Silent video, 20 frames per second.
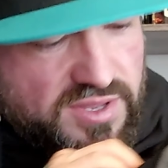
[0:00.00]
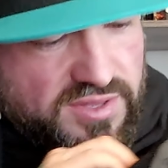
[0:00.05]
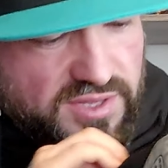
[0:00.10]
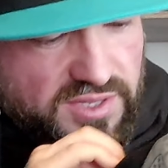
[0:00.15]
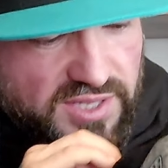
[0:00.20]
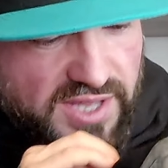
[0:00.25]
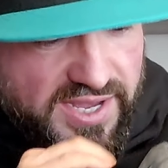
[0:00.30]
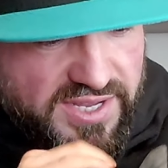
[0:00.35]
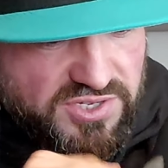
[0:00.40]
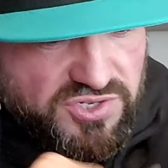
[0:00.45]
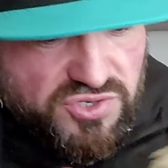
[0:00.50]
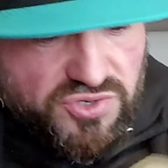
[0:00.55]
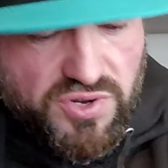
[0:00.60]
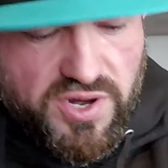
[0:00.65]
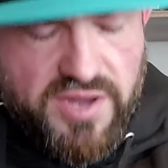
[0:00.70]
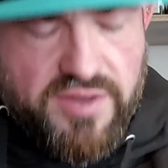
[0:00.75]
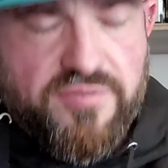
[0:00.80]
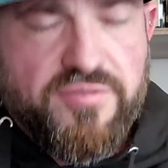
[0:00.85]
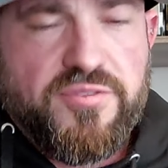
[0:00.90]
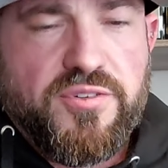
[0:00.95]
the light
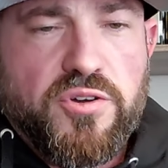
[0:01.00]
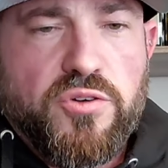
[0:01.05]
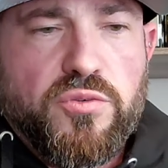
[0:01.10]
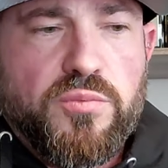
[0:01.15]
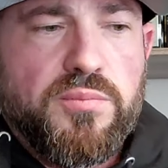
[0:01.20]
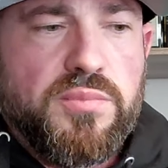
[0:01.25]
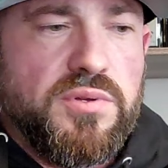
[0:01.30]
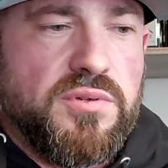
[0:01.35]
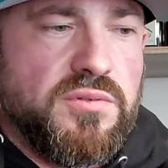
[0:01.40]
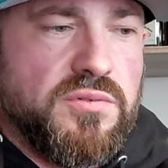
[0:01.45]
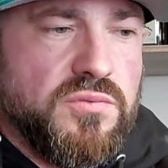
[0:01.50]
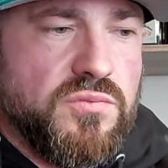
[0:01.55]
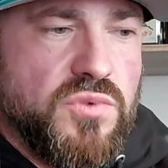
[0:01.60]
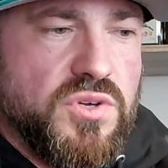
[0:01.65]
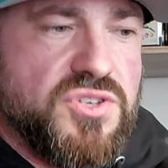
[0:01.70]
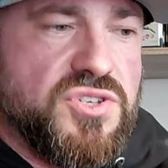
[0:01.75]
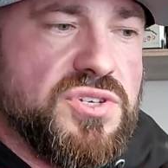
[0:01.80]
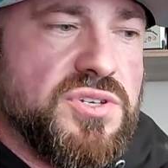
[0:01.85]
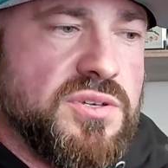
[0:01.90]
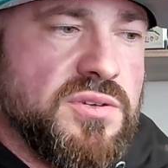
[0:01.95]
strike foam,
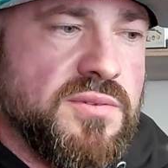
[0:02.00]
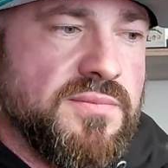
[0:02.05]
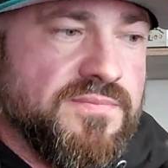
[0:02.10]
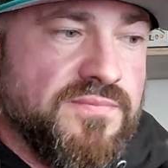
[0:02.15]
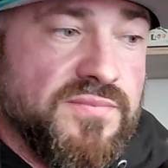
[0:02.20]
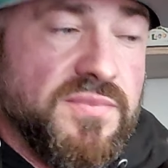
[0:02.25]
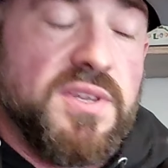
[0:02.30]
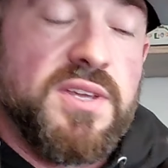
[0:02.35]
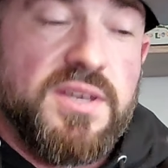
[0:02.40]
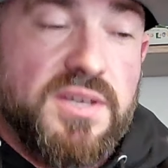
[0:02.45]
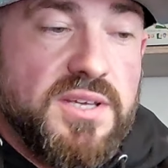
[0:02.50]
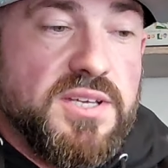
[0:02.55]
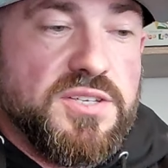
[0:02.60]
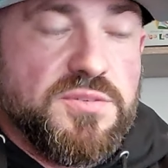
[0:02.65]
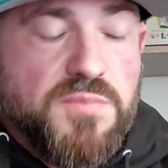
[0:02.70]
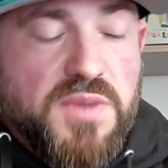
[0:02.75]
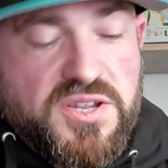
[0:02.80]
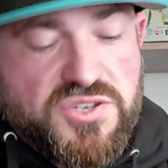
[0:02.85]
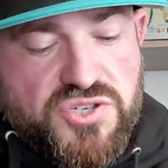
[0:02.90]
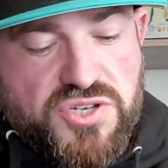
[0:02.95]
which is
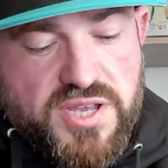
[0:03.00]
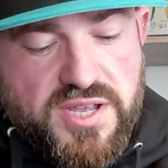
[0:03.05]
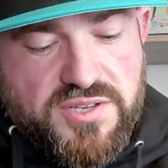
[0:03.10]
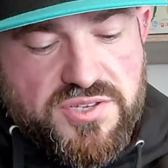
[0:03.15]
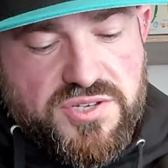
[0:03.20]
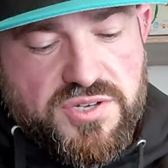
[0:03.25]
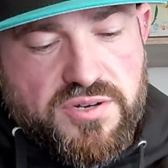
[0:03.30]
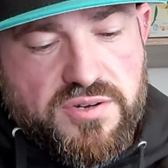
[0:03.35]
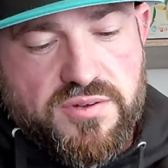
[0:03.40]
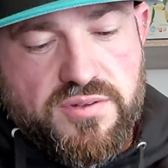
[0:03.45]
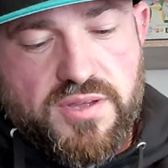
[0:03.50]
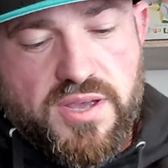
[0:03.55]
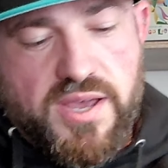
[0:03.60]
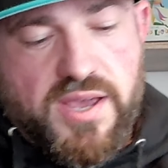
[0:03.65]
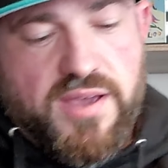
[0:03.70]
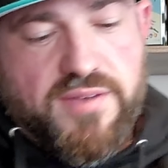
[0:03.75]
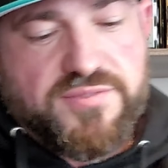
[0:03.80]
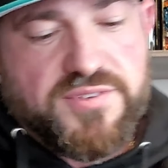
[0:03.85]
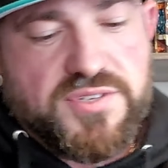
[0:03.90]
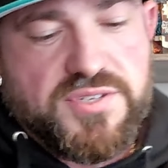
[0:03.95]
much denser, I
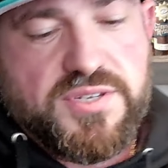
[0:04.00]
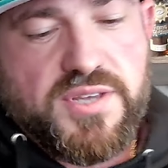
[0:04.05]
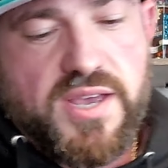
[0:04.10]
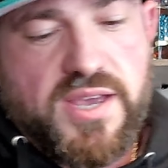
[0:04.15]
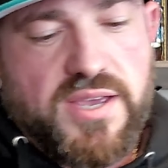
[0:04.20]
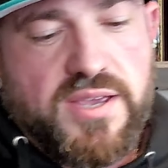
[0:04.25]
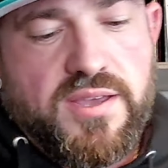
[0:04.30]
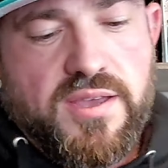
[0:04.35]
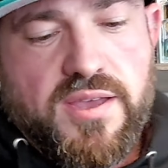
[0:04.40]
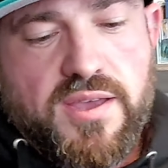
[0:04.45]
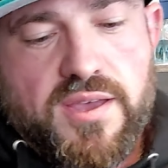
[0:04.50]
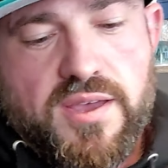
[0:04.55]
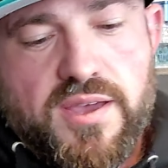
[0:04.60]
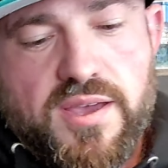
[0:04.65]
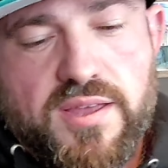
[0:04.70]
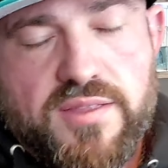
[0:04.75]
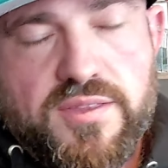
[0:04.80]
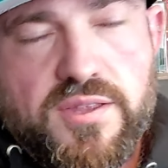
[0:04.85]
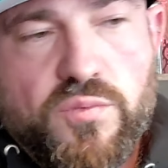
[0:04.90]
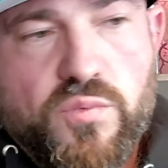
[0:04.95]
have to say.
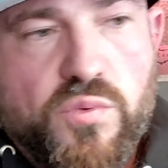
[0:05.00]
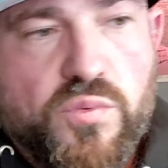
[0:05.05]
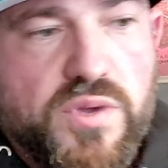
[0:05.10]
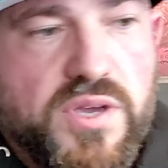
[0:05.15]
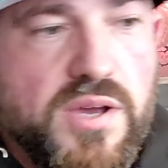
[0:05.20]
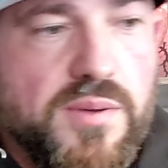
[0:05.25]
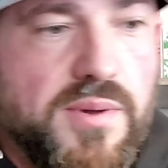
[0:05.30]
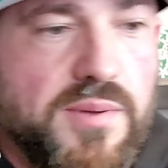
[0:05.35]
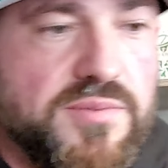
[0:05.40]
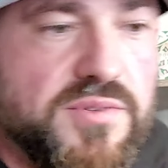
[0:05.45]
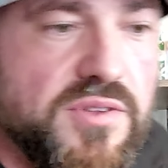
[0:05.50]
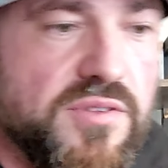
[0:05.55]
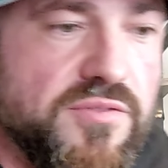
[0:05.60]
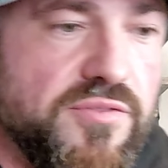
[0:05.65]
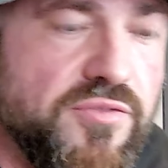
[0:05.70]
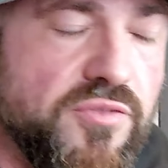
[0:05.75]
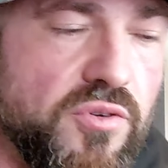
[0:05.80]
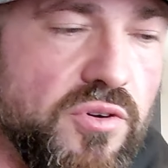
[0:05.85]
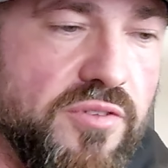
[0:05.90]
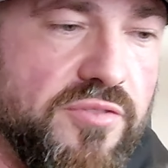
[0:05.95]
And then when we come up to the
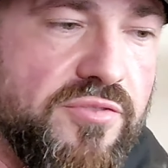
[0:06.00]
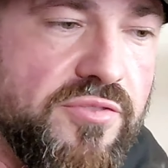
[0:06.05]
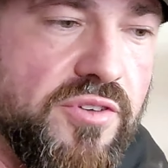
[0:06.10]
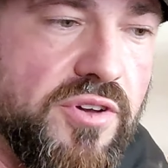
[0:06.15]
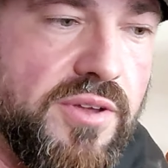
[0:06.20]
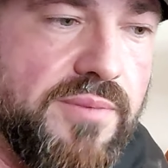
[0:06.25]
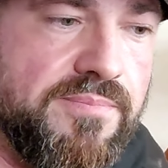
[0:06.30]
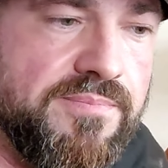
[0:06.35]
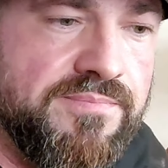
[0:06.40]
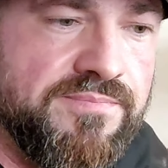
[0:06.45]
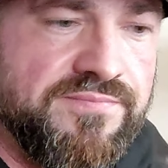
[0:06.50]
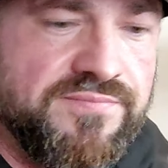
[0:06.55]
forefoot,